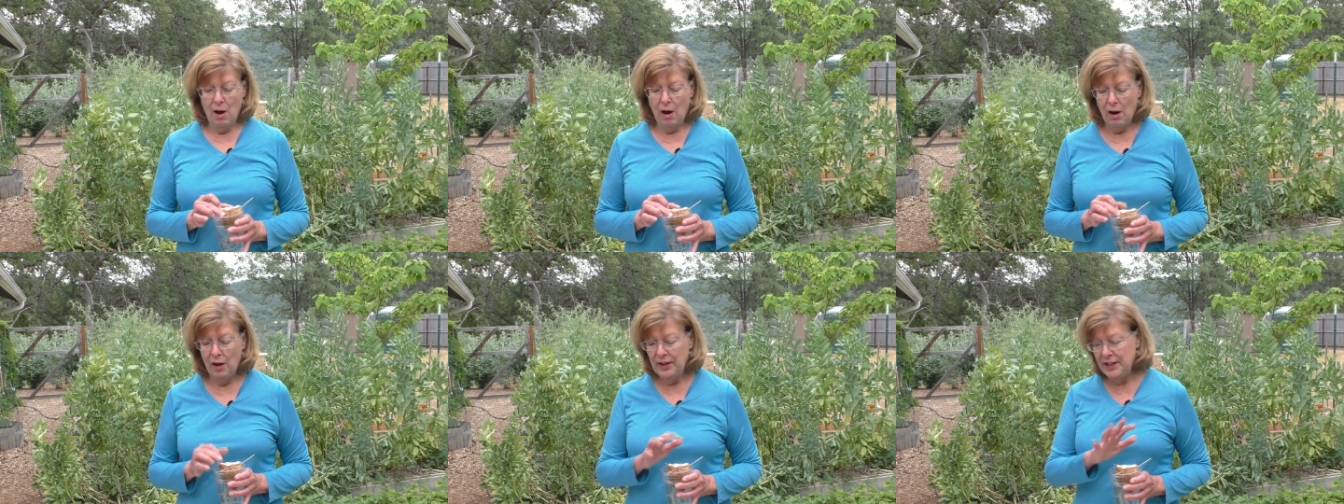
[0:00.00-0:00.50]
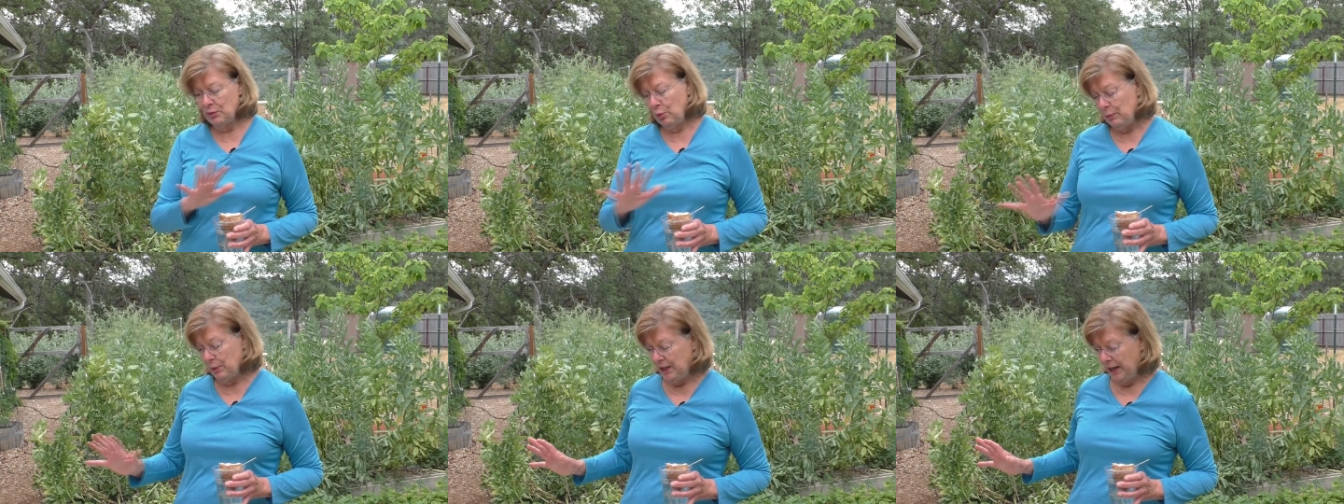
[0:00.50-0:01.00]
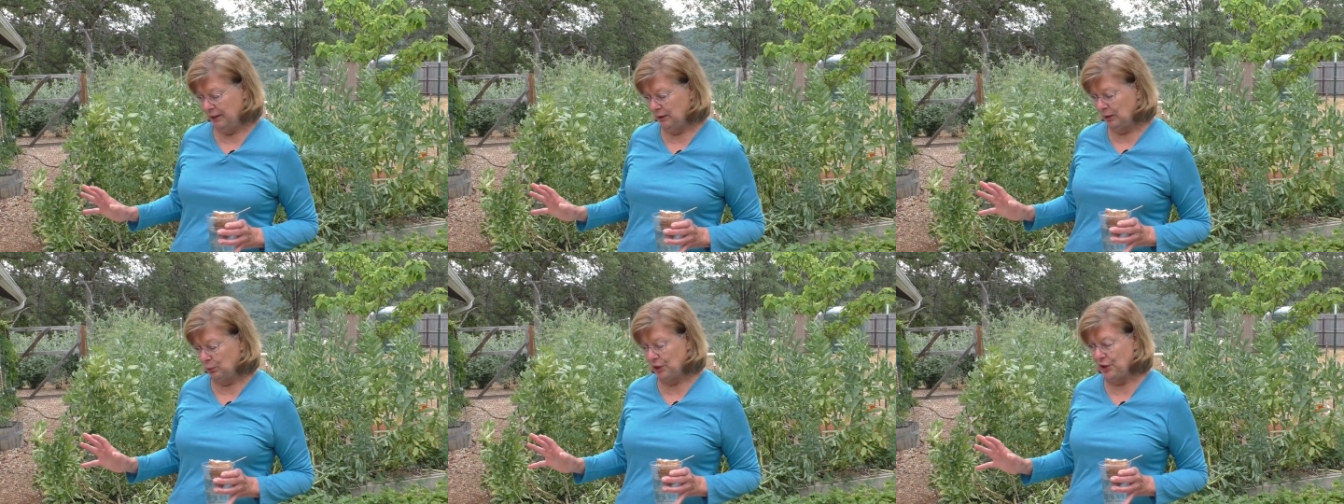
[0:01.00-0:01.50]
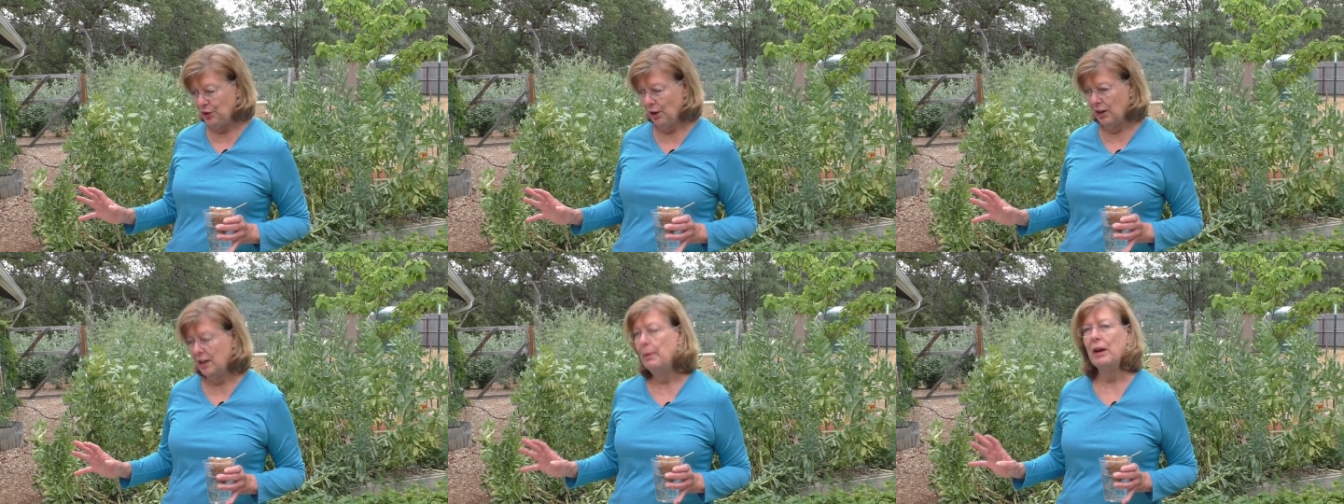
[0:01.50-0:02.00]
All these sweet potatoes were
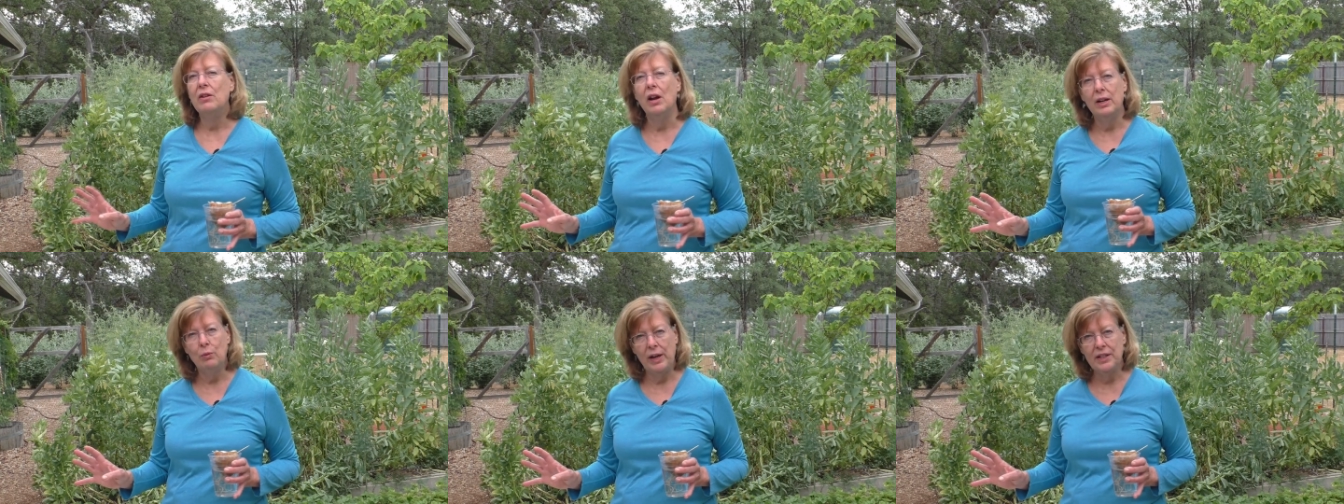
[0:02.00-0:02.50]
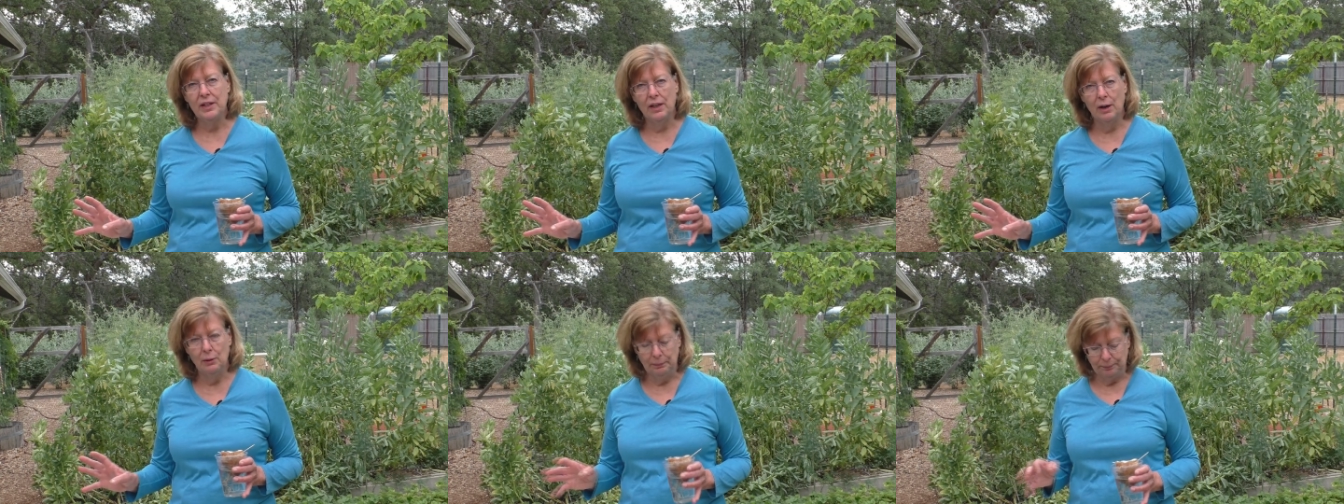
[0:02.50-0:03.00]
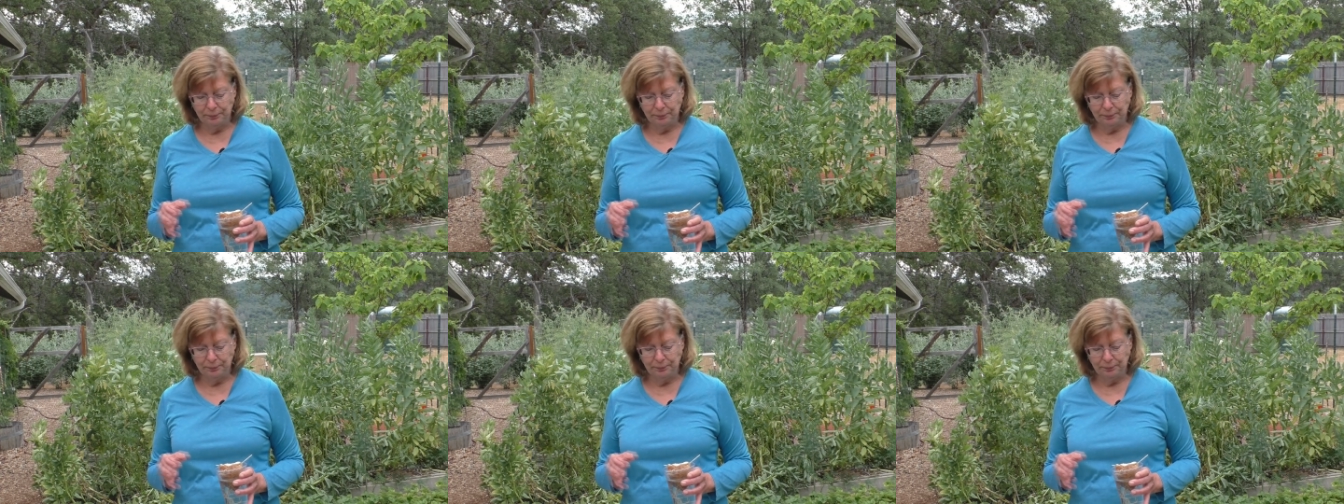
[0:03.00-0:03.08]
started about 9 weeks ago,